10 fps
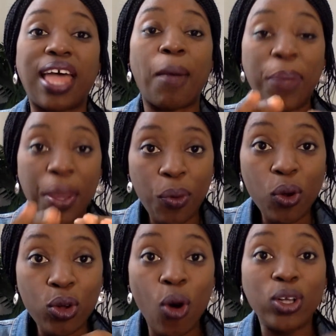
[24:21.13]
that
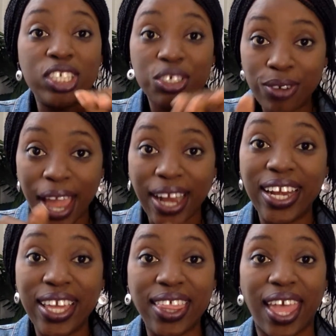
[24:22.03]
people go
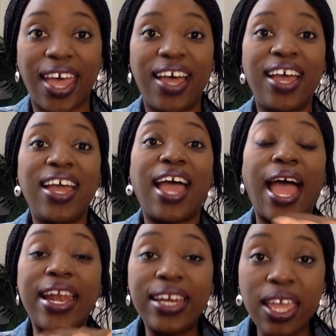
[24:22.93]
directly there
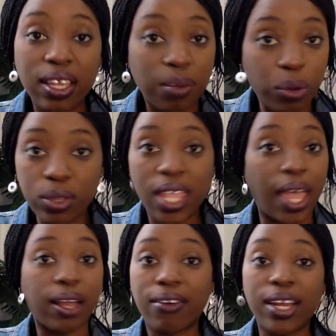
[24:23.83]
and they put
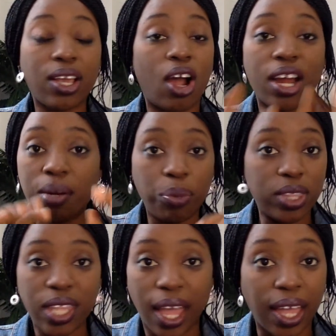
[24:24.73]
their credit card,
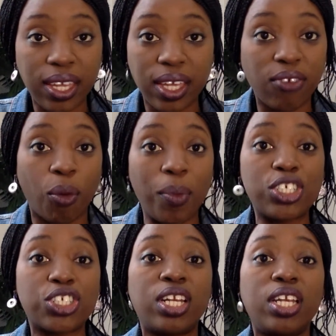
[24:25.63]
put their
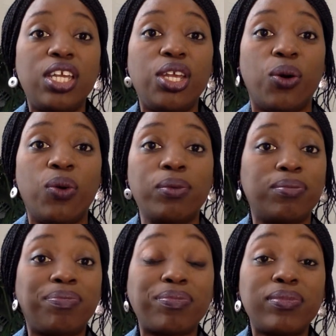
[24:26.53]
information,
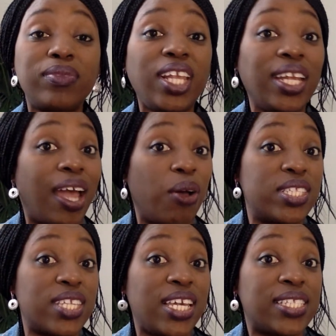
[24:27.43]
Now,
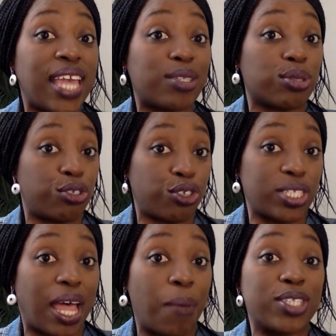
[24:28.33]
it's easier to
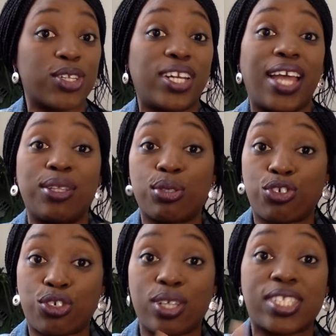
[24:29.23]
trust Amazon than to
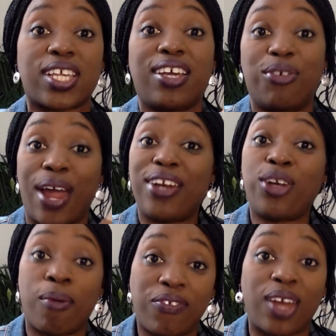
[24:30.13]
trust a
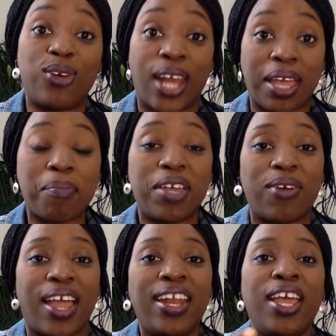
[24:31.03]
random fellow like me,
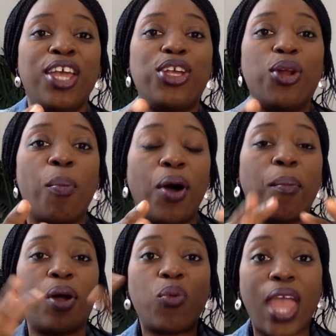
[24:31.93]
right?
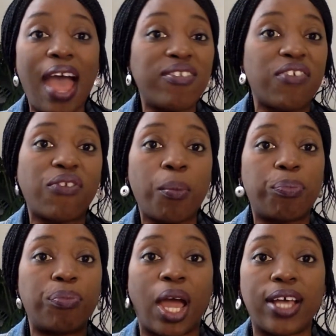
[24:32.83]
But we have different
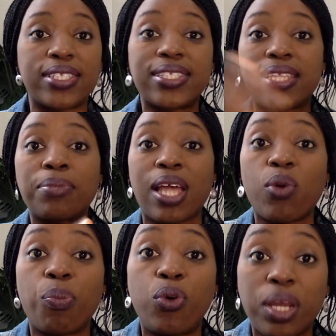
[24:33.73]
systems that
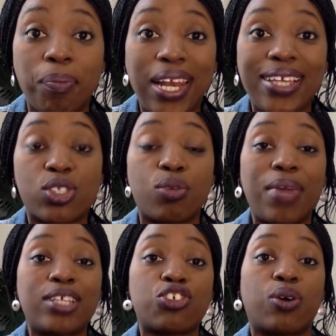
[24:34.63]
we put in place to
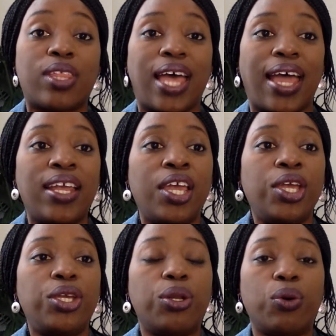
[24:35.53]
make sure that,
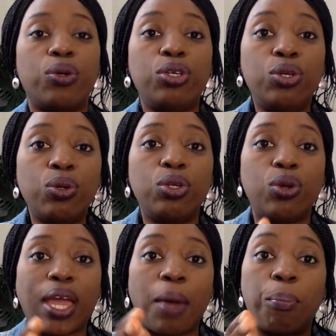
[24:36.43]

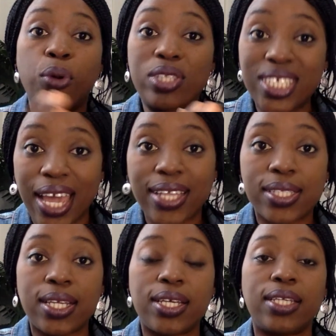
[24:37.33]
you can
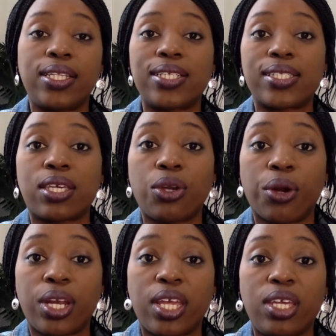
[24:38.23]
protect the
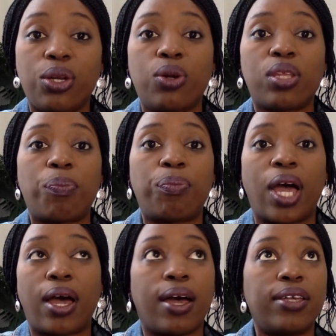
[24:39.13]
security,
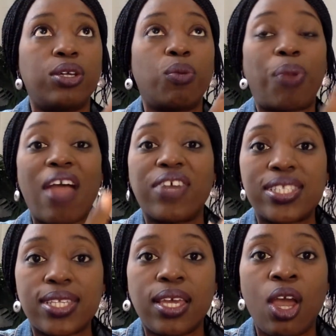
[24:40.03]
the
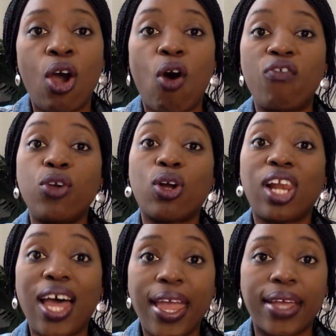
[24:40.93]
privacy of your
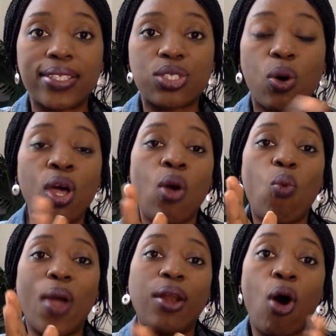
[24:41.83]
clients. So
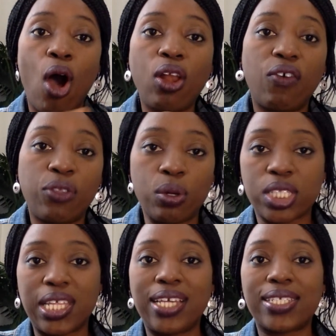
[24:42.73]
when all of
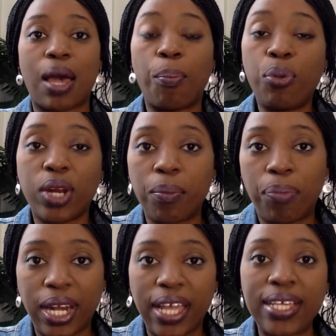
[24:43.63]
those things are put in
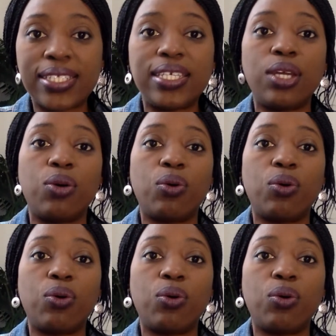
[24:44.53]
place,